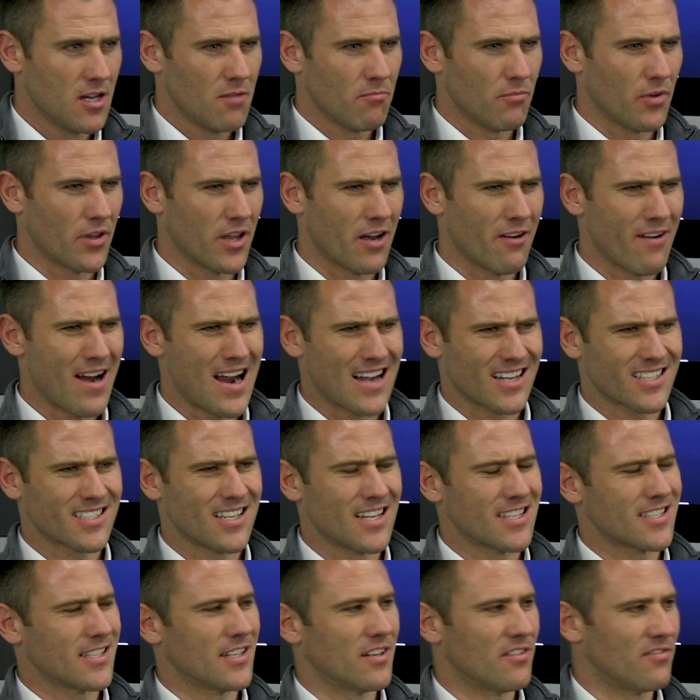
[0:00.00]
but they're
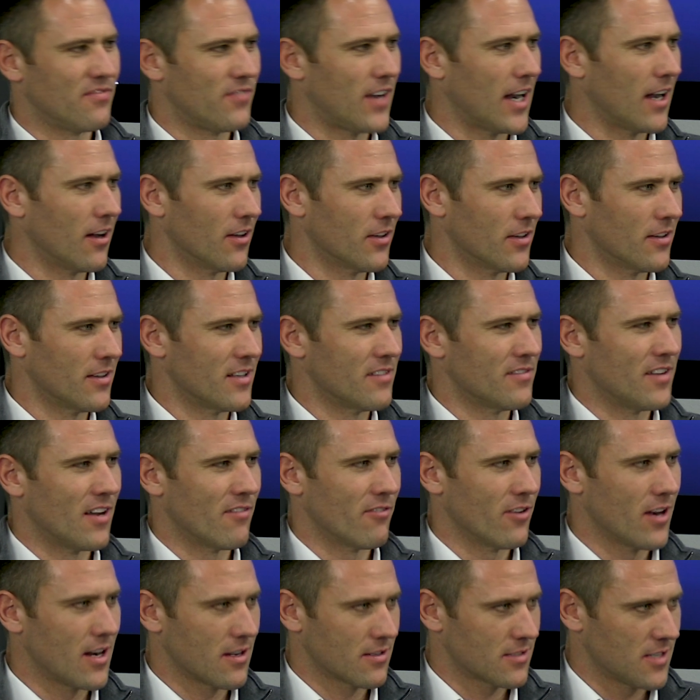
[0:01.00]
accessing a file that they've
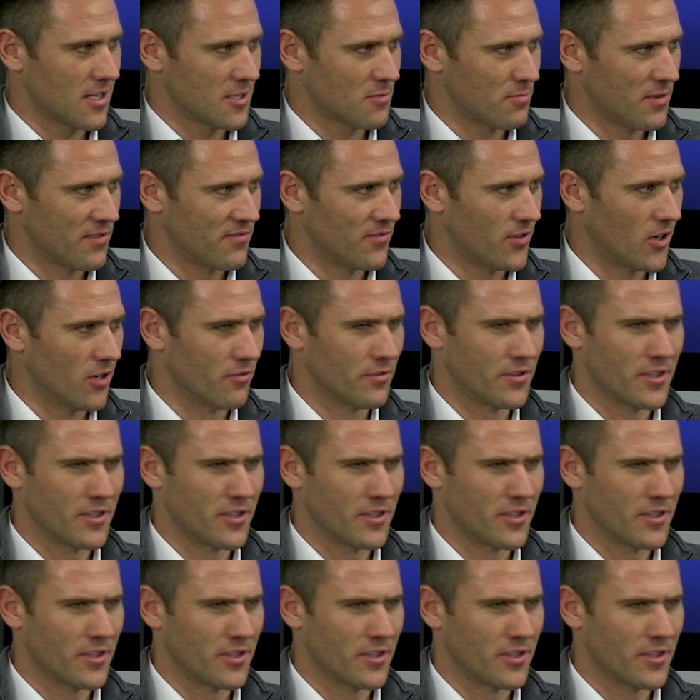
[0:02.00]
never accessed before,